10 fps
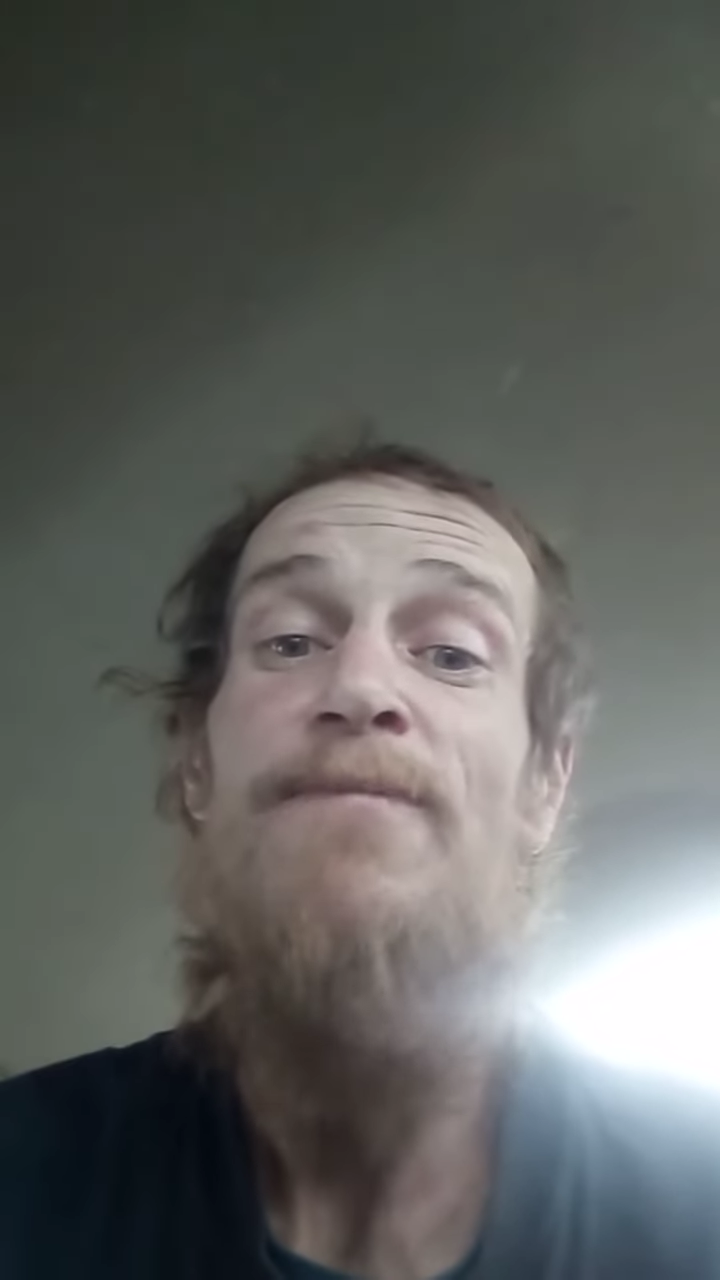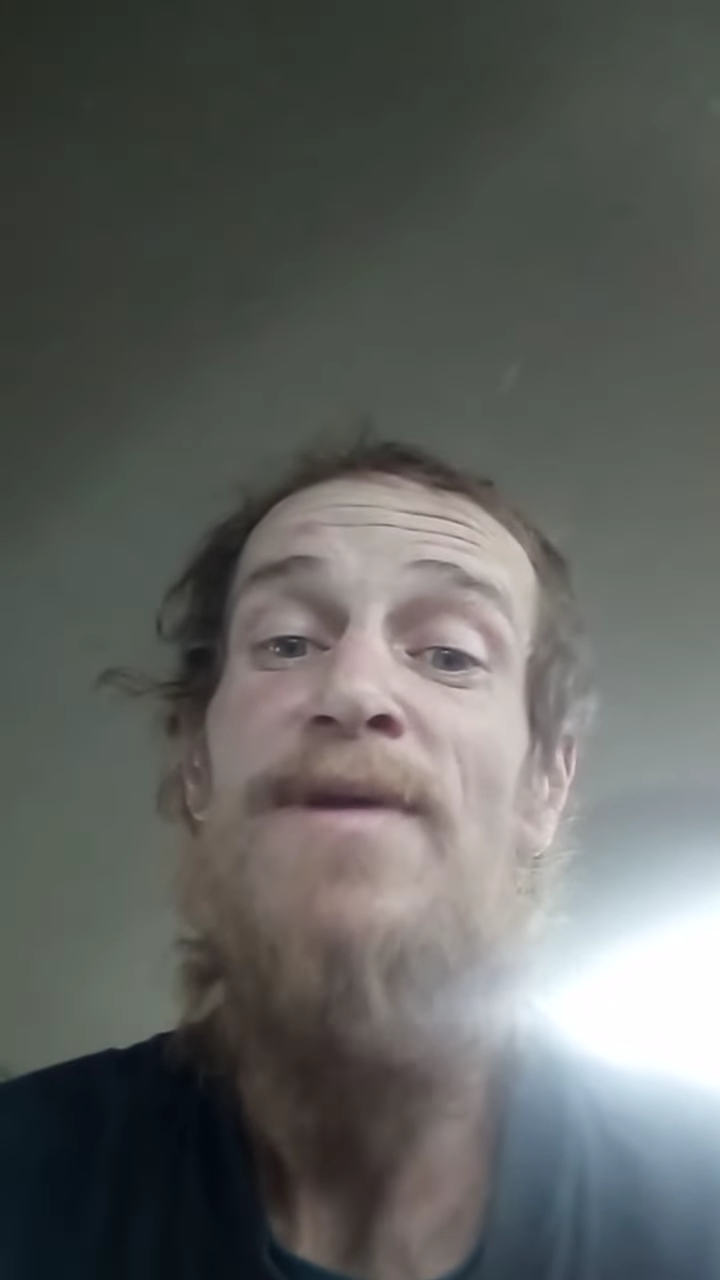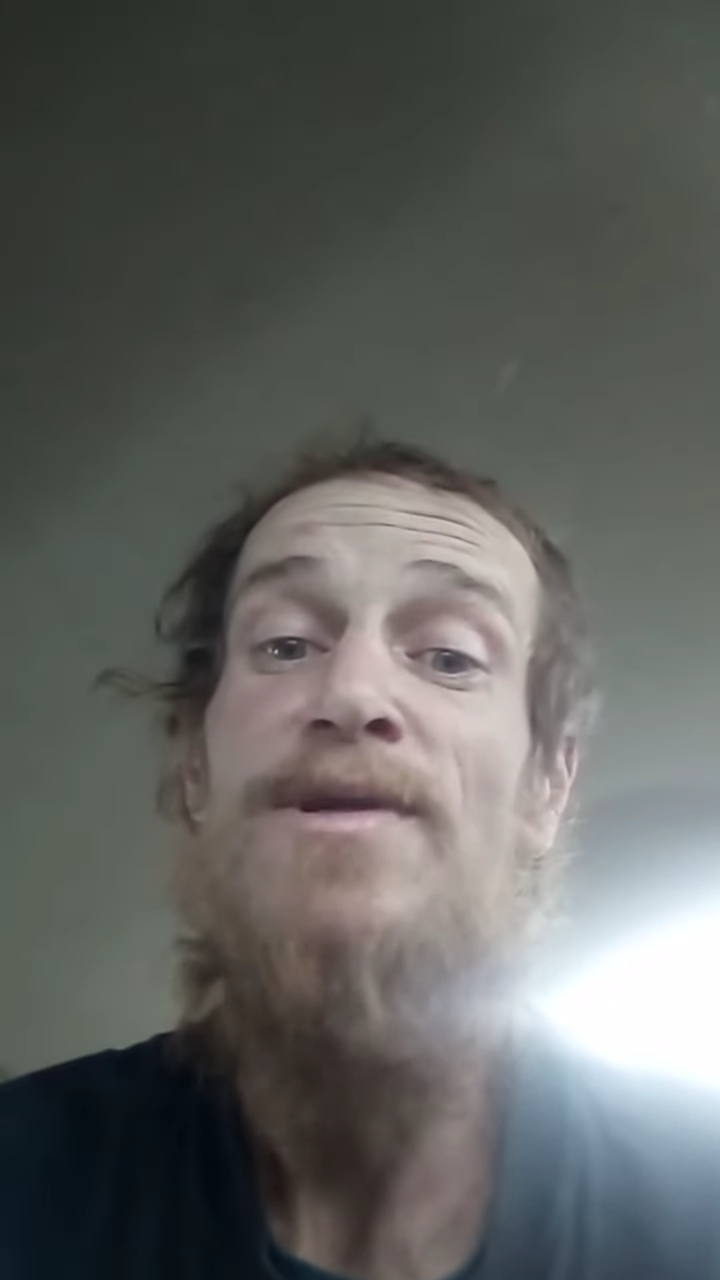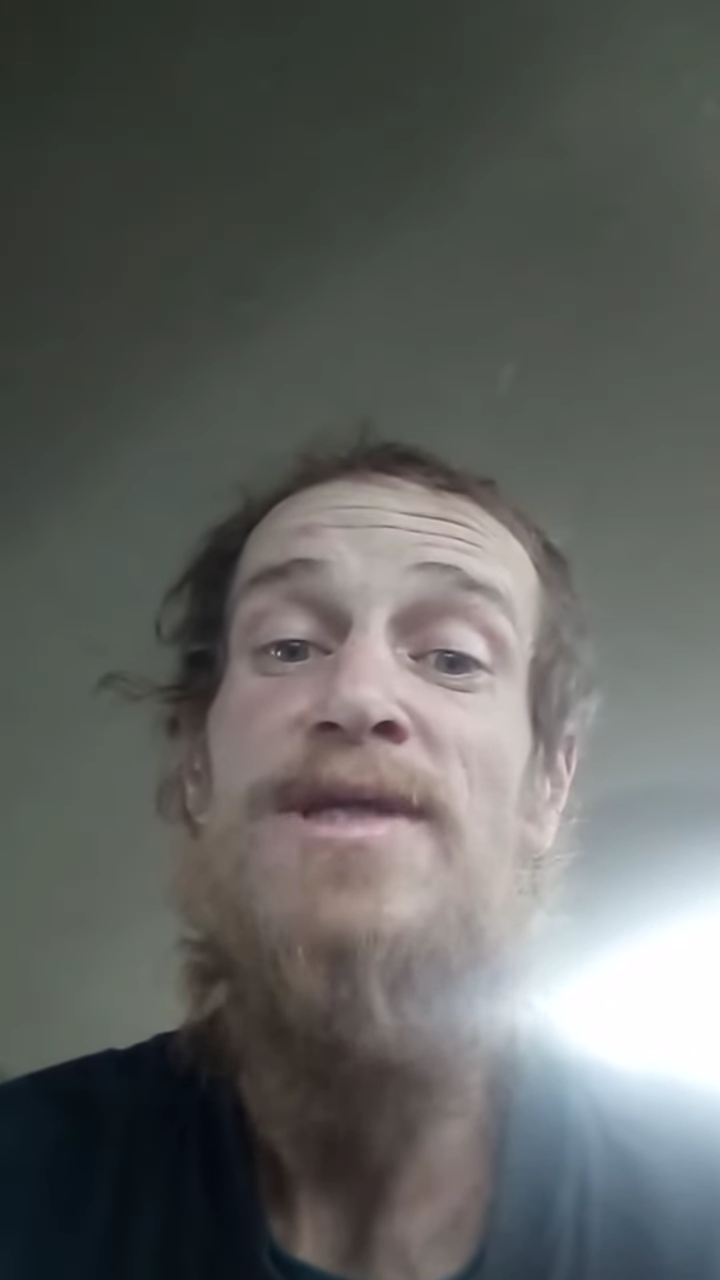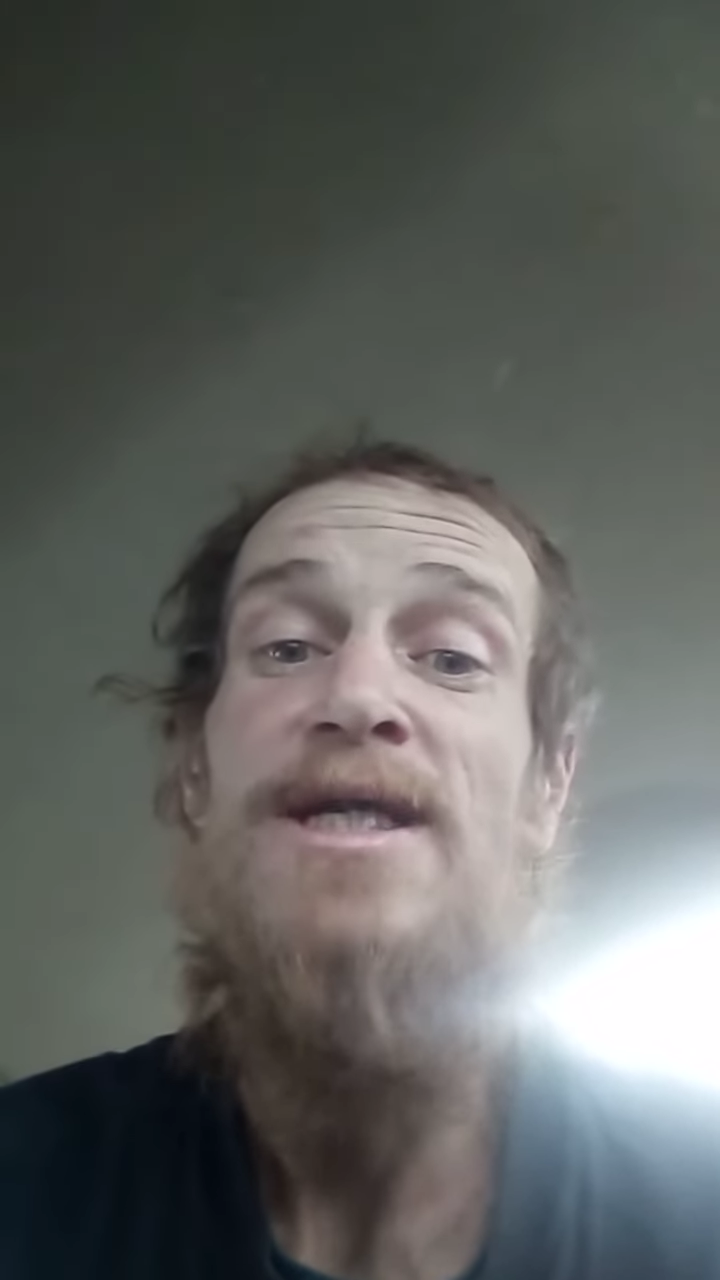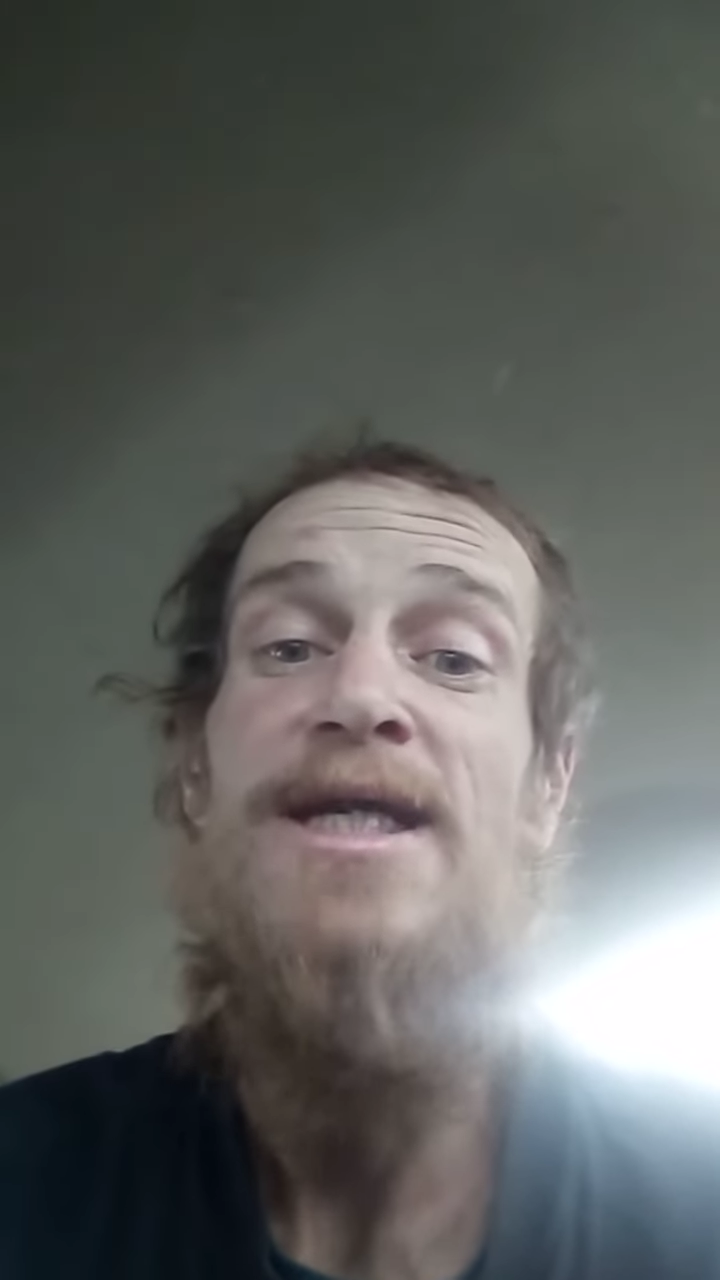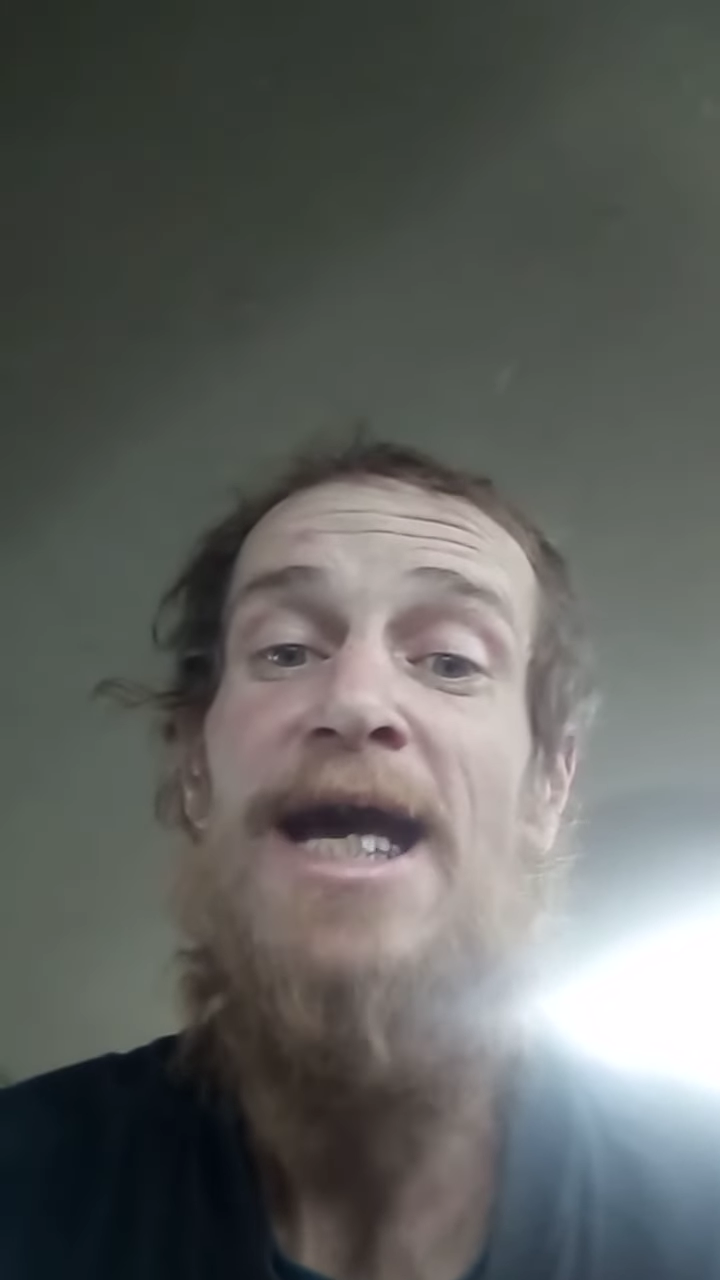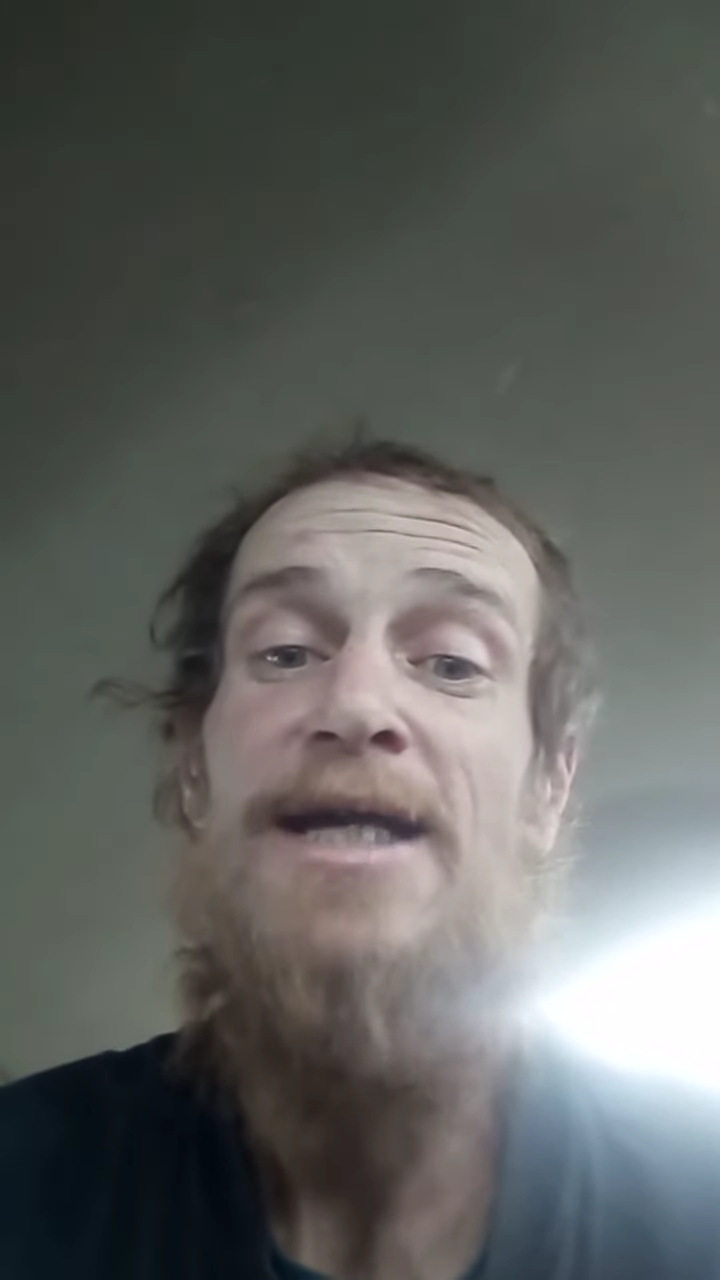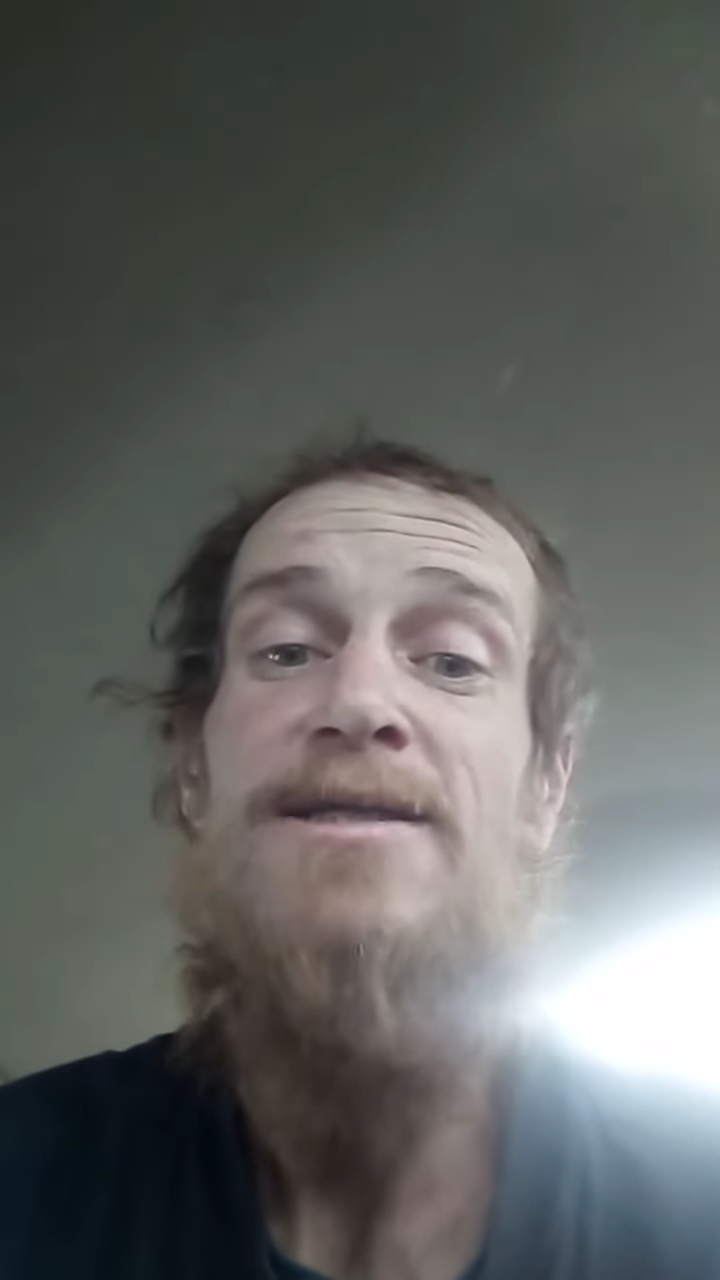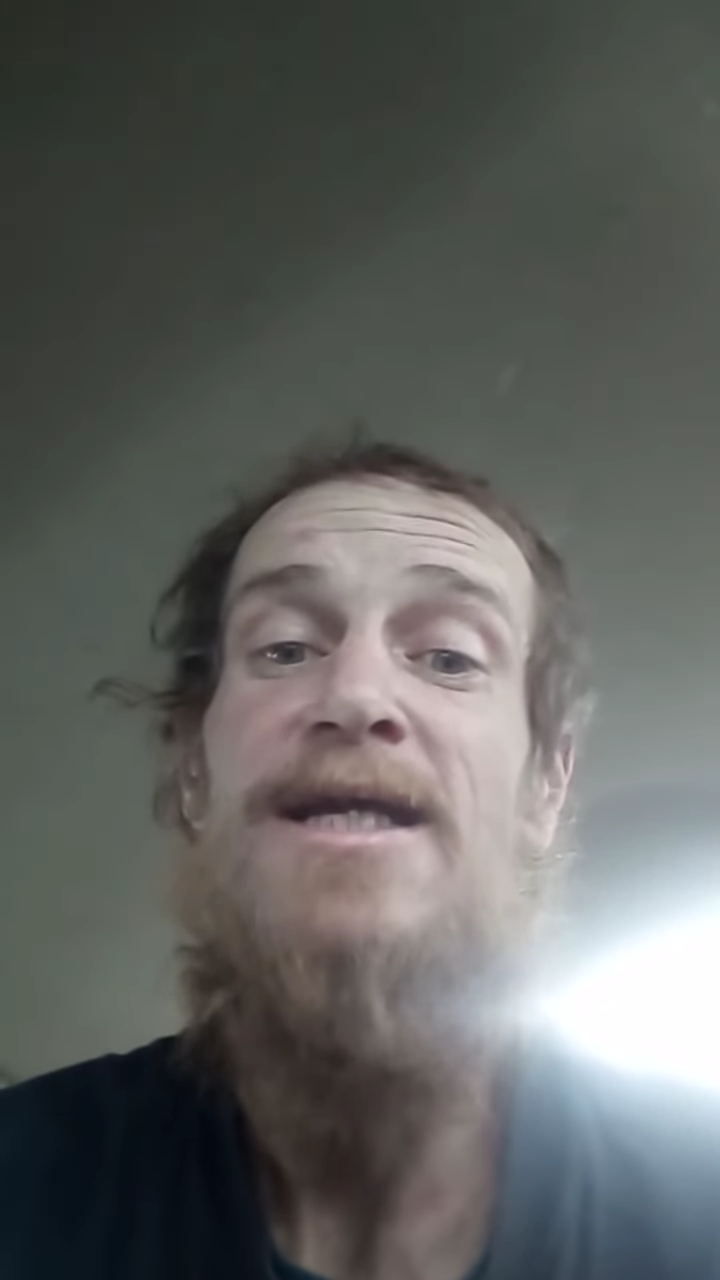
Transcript: Peterson case,